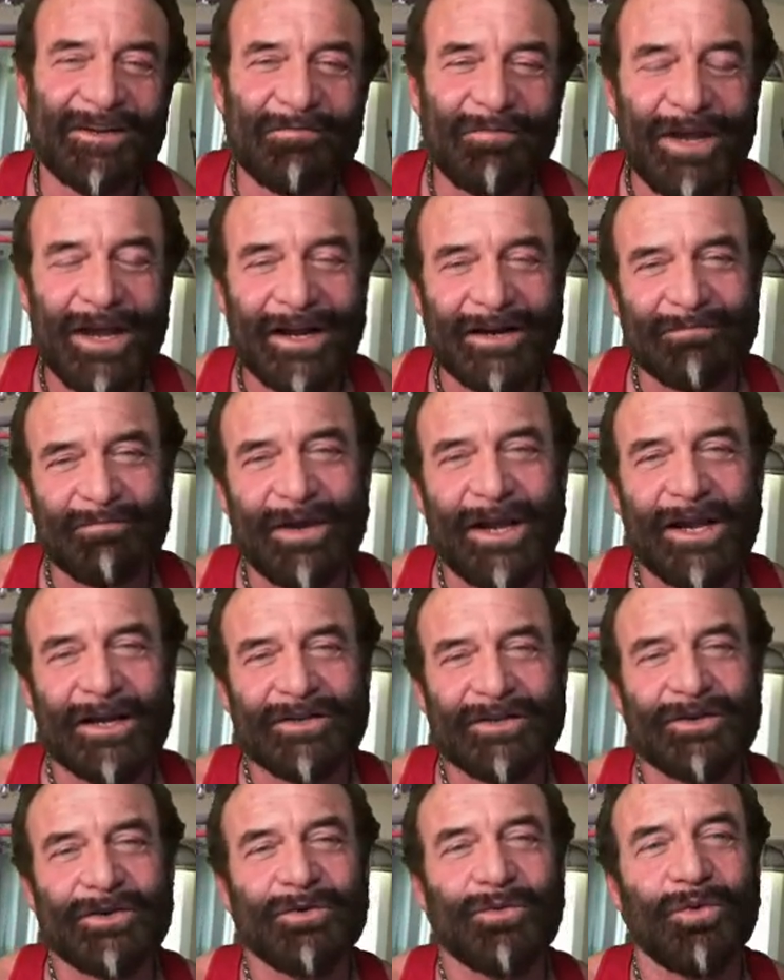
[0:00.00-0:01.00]
back
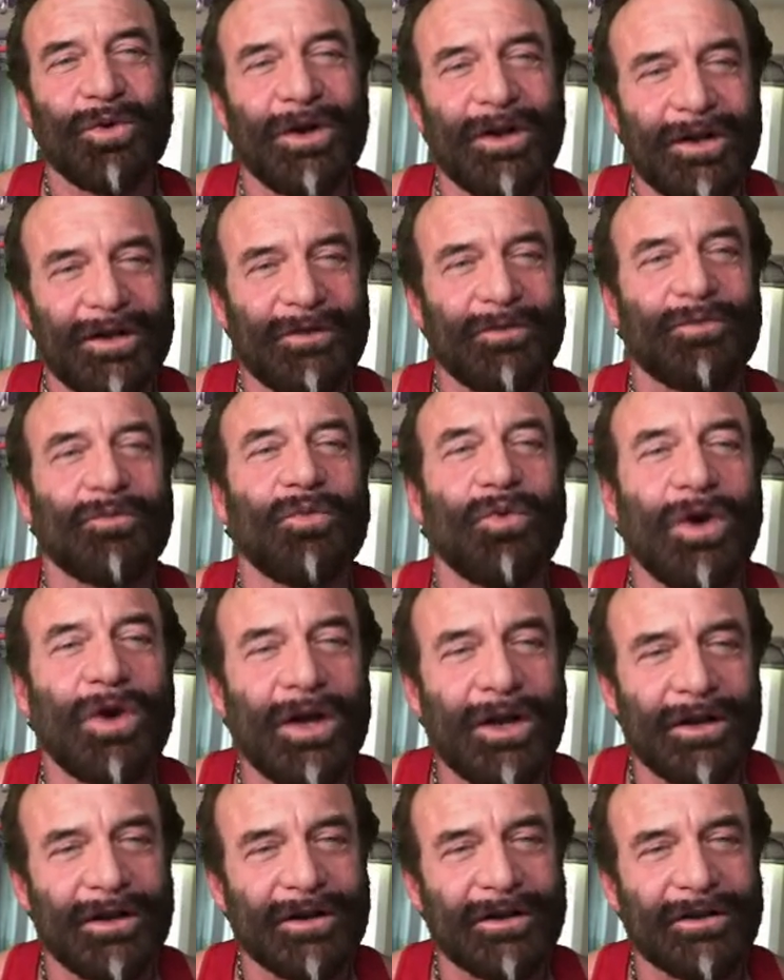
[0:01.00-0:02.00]
back to what
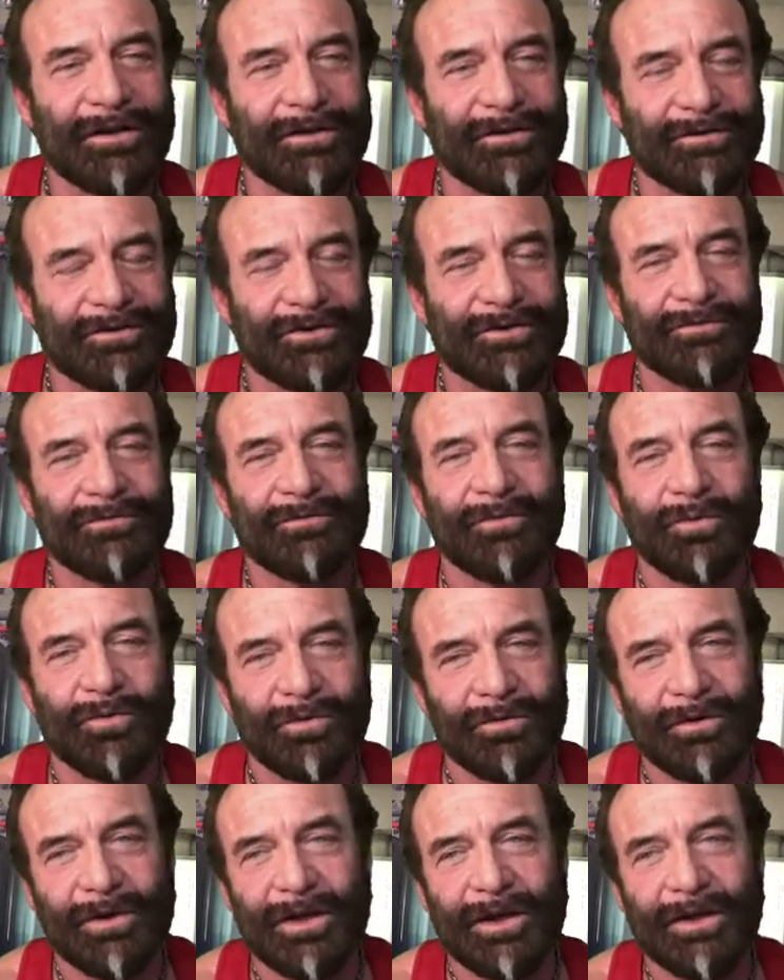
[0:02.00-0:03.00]
what
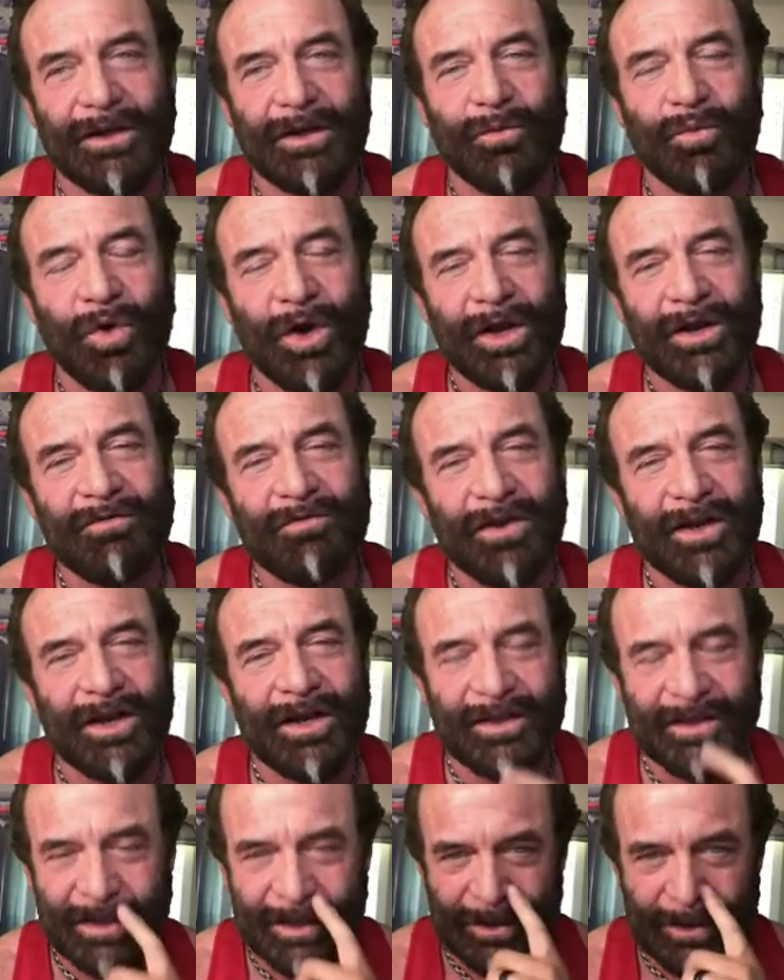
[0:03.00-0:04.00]
what if
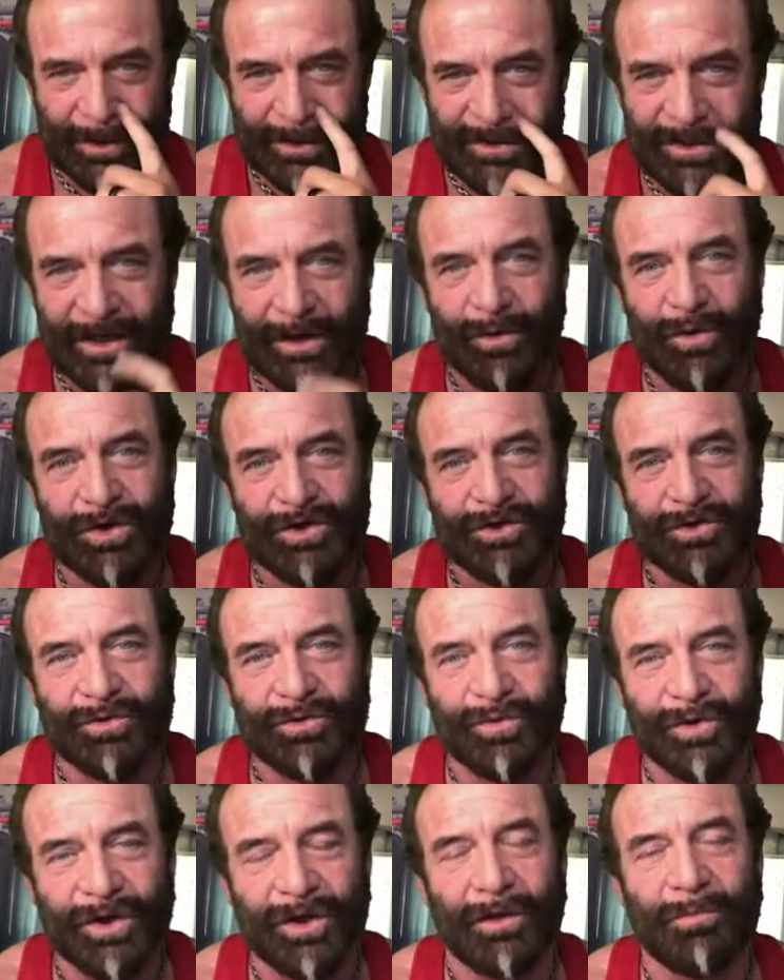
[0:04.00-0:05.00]
anything you could say was your
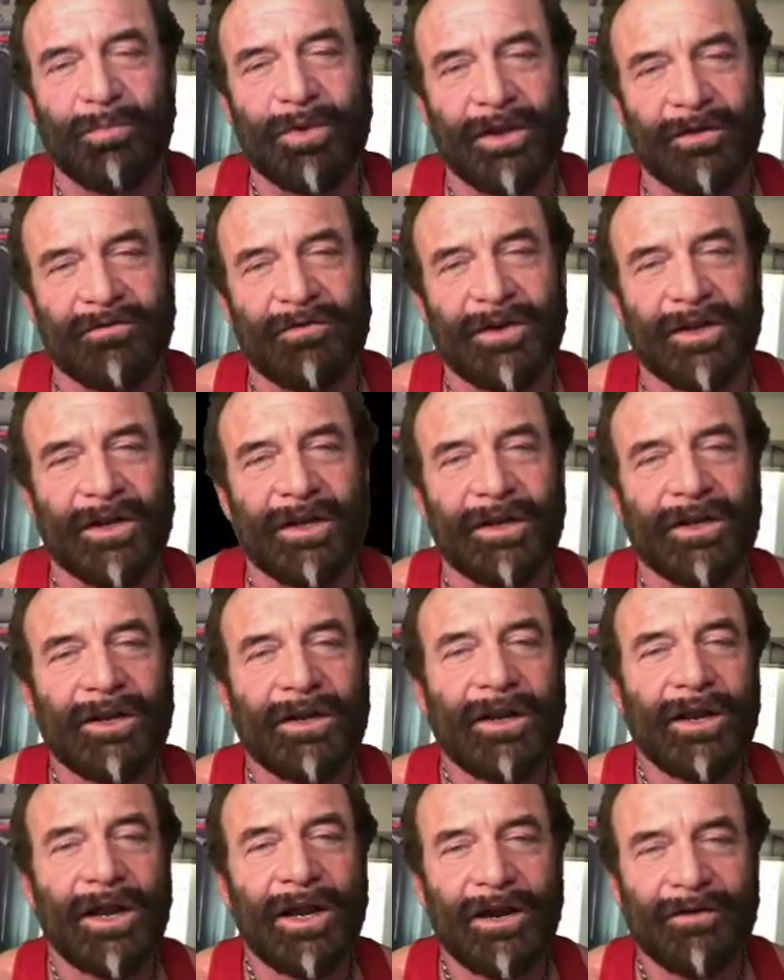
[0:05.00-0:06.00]
real epiphany
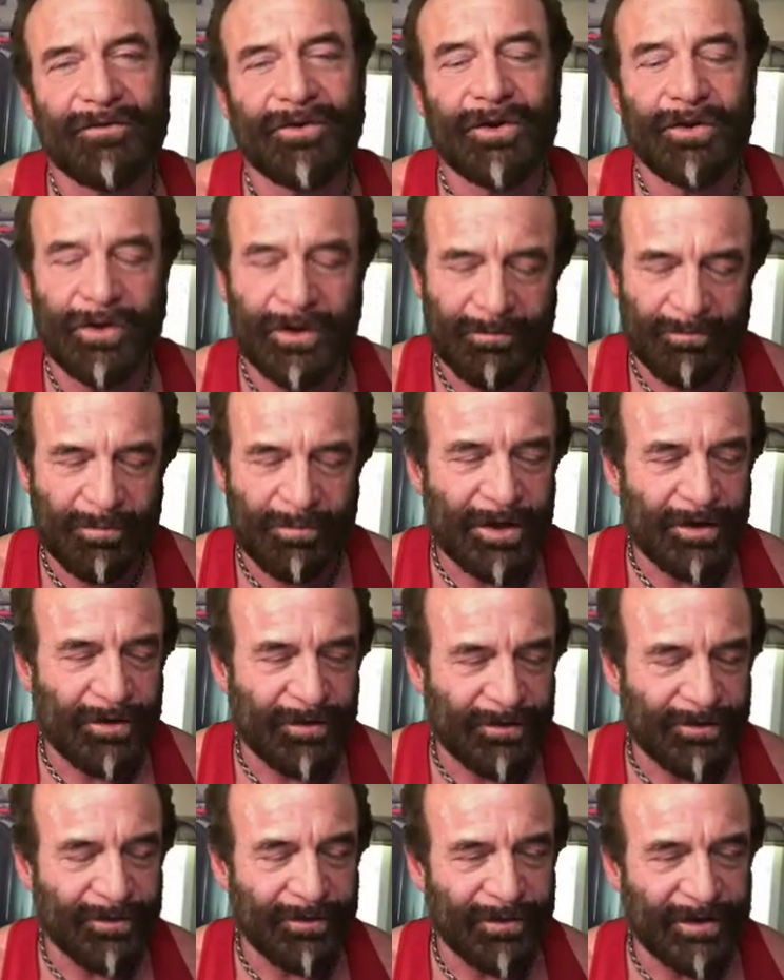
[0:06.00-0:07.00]
after you had been
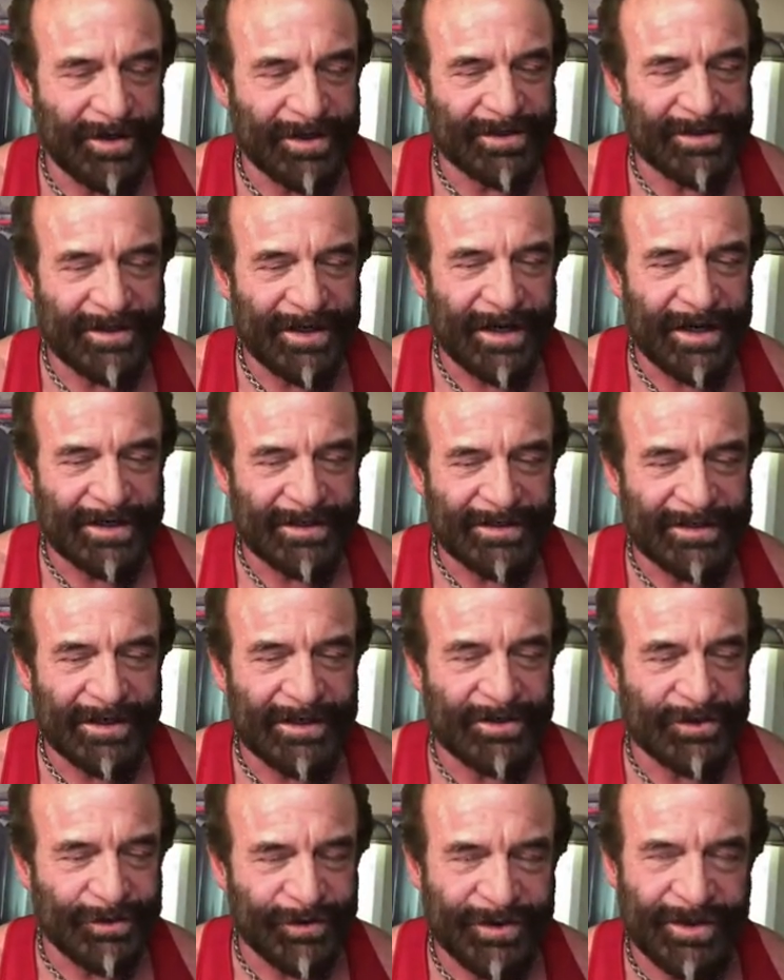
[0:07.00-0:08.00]
through these dates
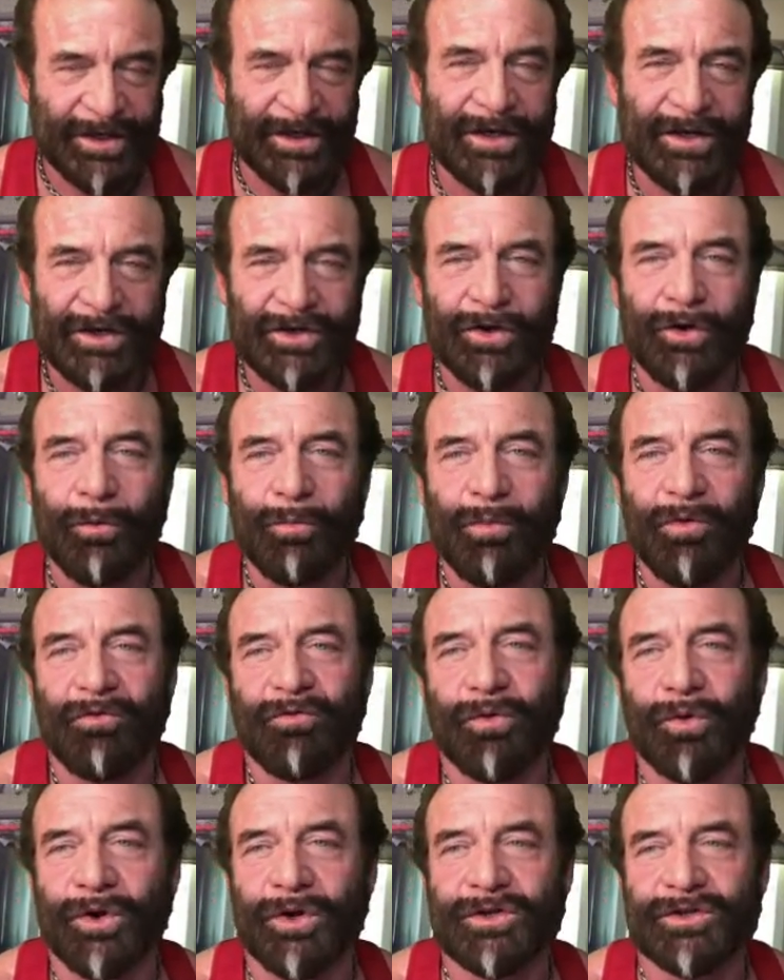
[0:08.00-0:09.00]
that you didn't know
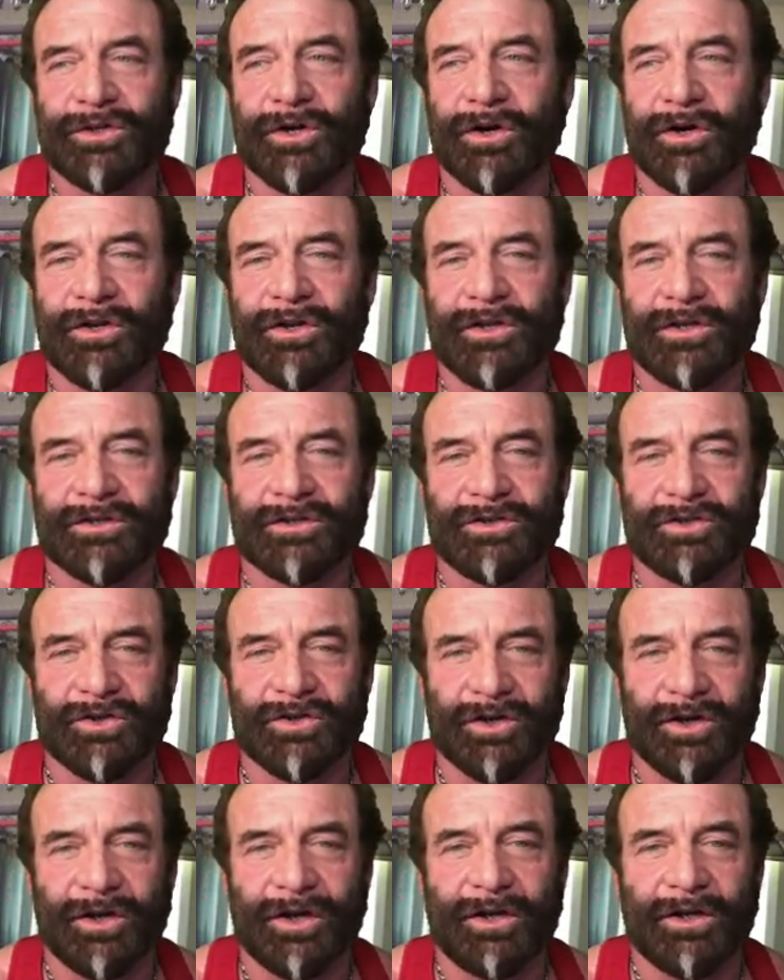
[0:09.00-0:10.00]
before you started this
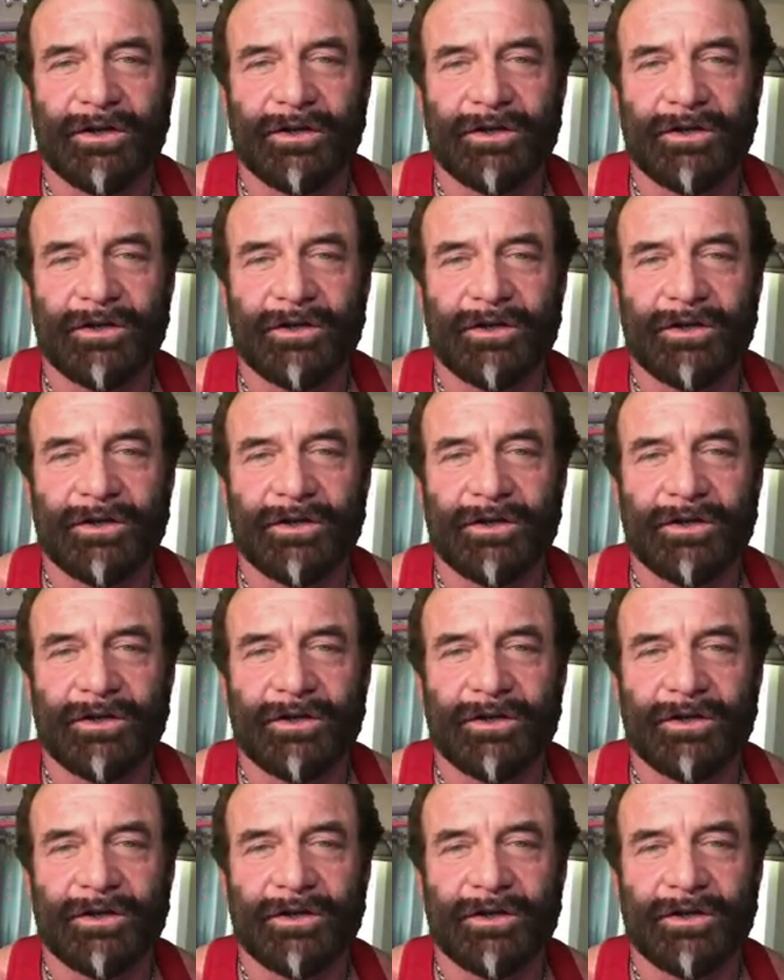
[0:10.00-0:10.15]
journey.